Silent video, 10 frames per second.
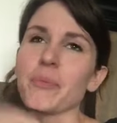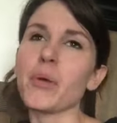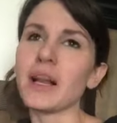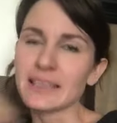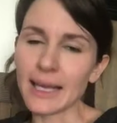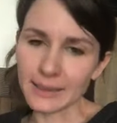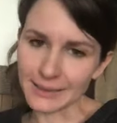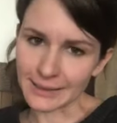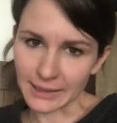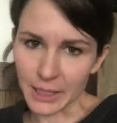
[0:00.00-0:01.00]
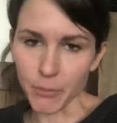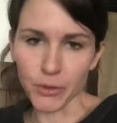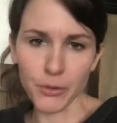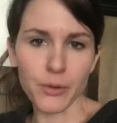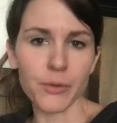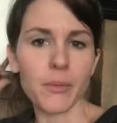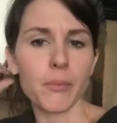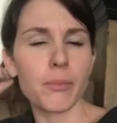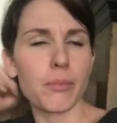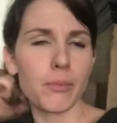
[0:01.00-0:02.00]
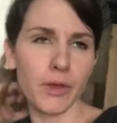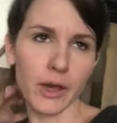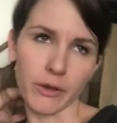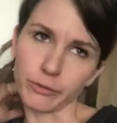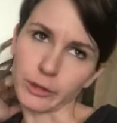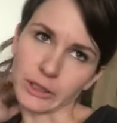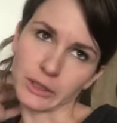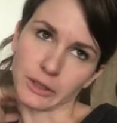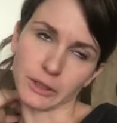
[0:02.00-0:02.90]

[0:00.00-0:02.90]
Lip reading: Plus I get to sleep through the first